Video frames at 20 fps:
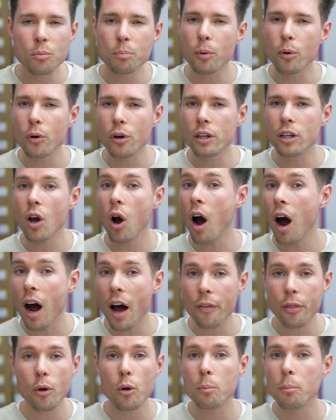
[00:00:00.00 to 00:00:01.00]
pouring your
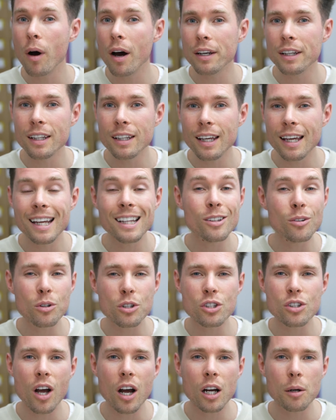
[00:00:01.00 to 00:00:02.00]
hard-earned money into the
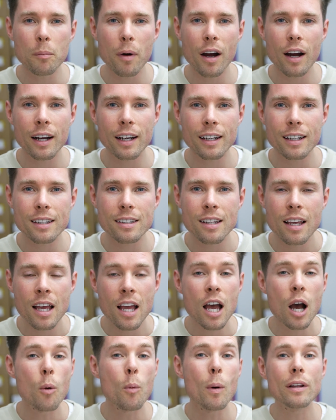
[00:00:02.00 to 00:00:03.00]
stock market
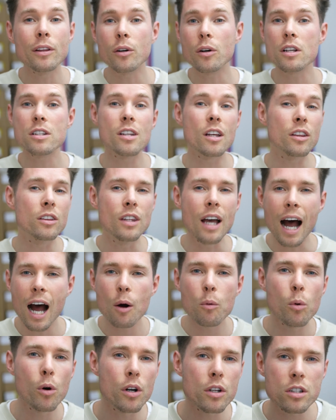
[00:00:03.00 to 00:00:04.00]
when there is a
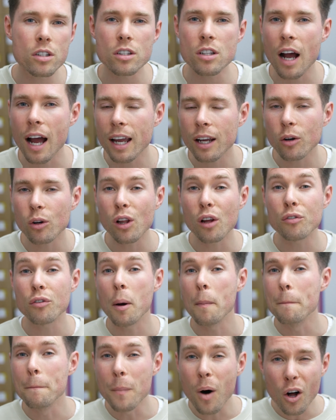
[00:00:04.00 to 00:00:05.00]
downward cycle of
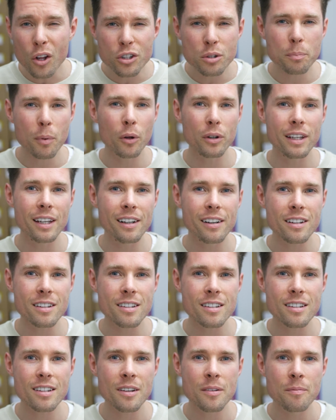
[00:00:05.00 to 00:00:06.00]
multiple
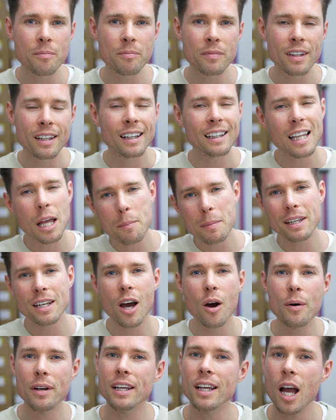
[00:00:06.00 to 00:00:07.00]
years? Let me
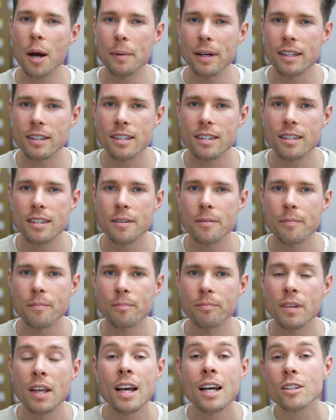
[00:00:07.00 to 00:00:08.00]
know in the comments.
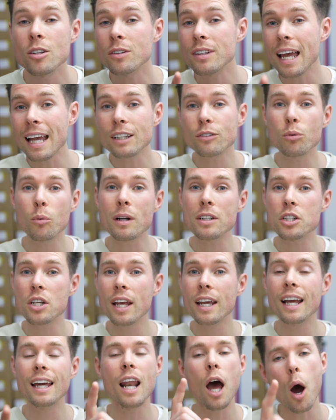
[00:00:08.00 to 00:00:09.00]
So thanks for
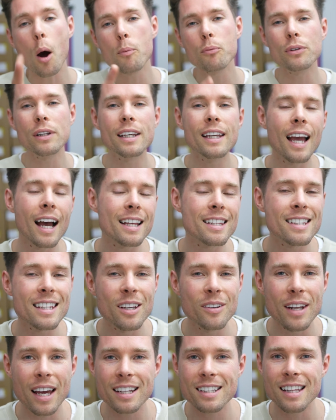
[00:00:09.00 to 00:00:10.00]
watching, and hopefully I'll see
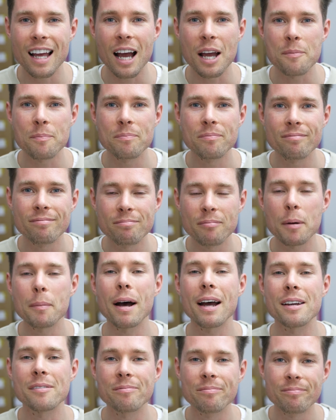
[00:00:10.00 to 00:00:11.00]
you next time. Bye
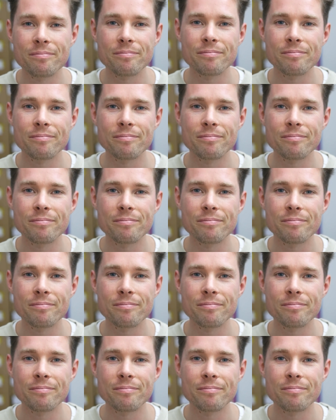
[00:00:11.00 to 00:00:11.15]
bye.